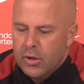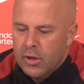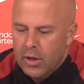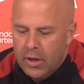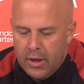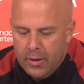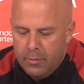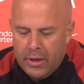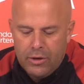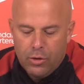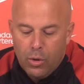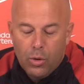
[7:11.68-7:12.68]
uh,
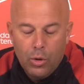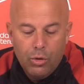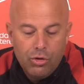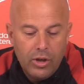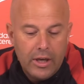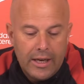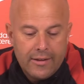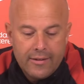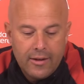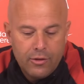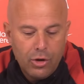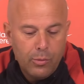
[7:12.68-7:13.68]
make the conclusion that
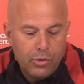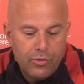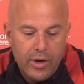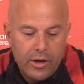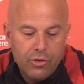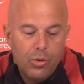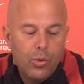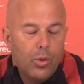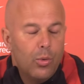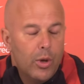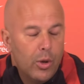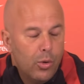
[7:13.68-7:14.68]
uh, Thomas Frank is doing a
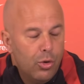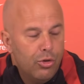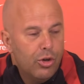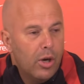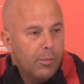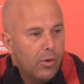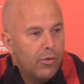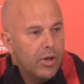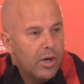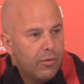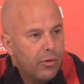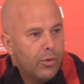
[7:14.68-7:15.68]
real good job over
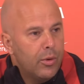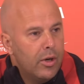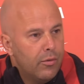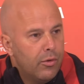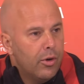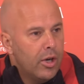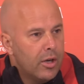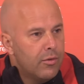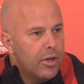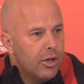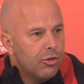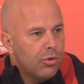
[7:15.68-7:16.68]
there for for a lot of
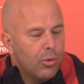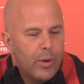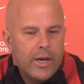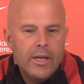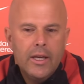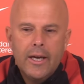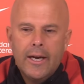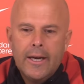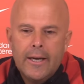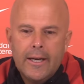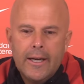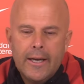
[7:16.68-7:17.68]
years already,
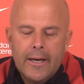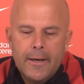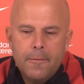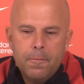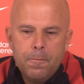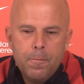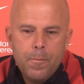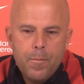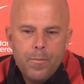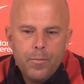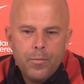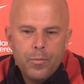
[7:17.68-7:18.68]
and um,
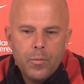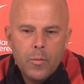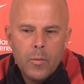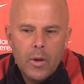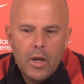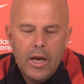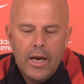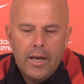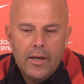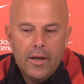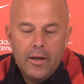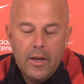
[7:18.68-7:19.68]

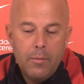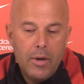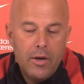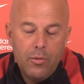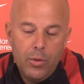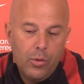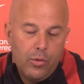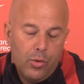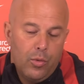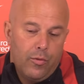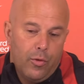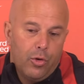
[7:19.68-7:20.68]
and uh, they played a real
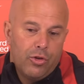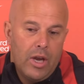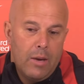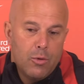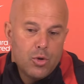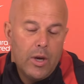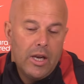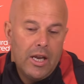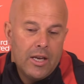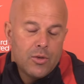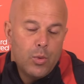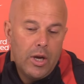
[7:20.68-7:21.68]
good first game as well
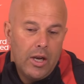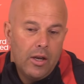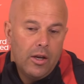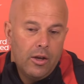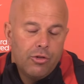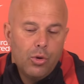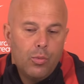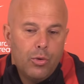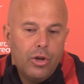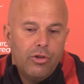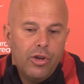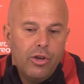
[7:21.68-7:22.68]
as well as a good
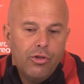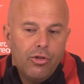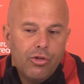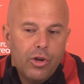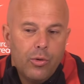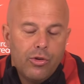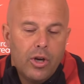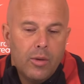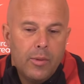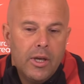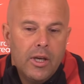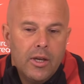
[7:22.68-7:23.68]
preseason. So it's going
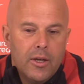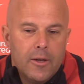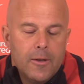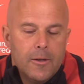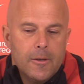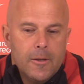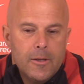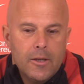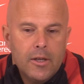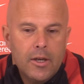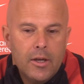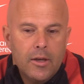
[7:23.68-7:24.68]
to be
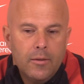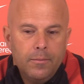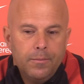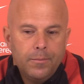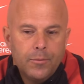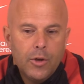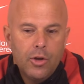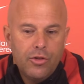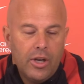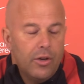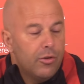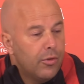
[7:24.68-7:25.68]
um, a
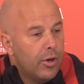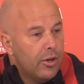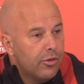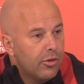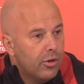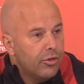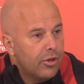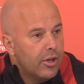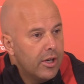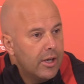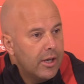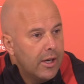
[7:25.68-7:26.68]
challenge for us on
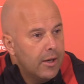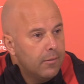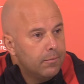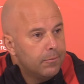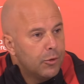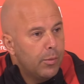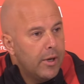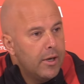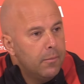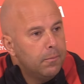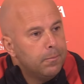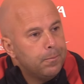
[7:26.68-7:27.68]
Sunday again to play them.